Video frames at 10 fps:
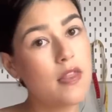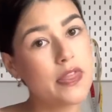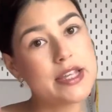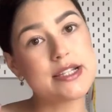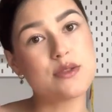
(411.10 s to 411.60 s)

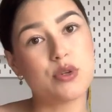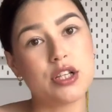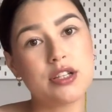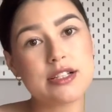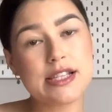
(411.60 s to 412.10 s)
This is what
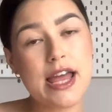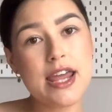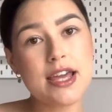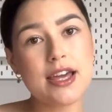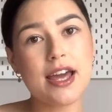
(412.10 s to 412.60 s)
it looks
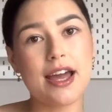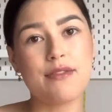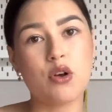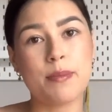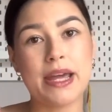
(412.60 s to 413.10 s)
like. I
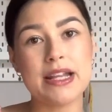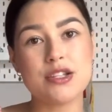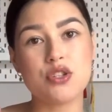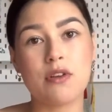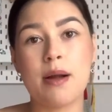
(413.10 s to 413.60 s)
have it on my
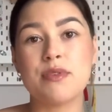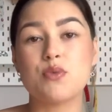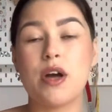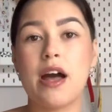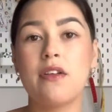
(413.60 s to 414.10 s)
Instagram as
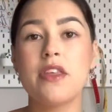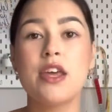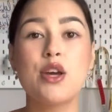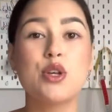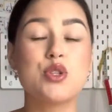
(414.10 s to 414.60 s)
well.
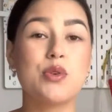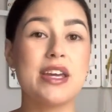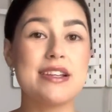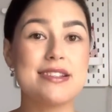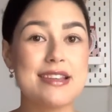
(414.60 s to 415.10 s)
So
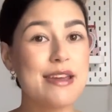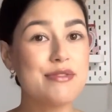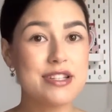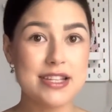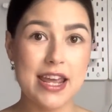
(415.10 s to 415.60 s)
it's
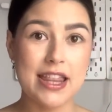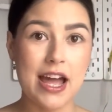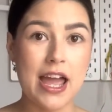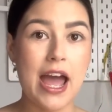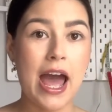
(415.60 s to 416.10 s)
safe to say
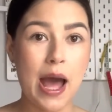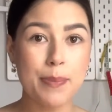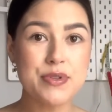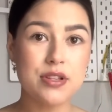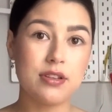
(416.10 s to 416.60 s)
that I
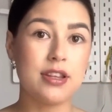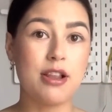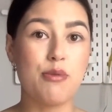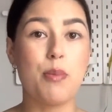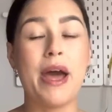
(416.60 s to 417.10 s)
absolutely
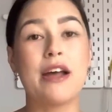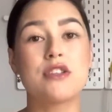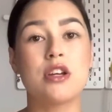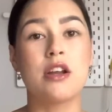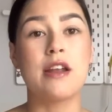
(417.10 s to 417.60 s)
love the
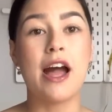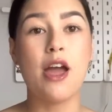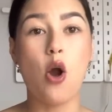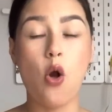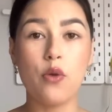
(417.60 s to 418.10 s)
pattern.
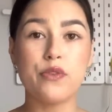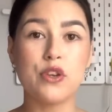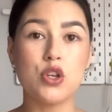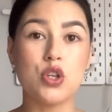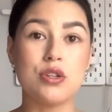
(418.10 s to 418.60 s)
I
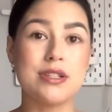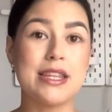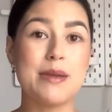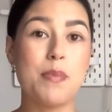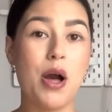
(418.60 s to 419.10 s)
often use
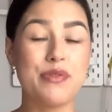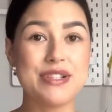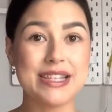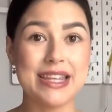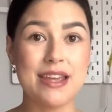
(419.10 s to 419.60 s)
the puff
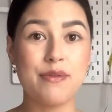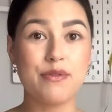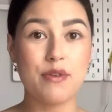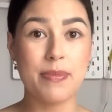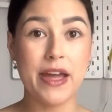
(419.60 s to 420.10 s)
sleeve
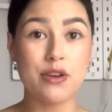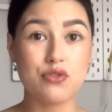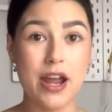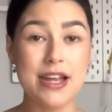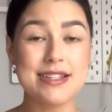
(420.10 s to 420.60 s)
from that
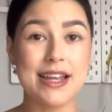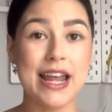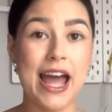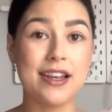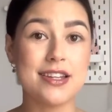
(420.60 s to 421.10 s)
dress and
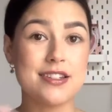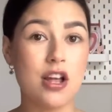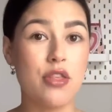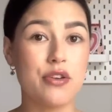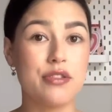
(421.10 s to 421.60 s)
add it to other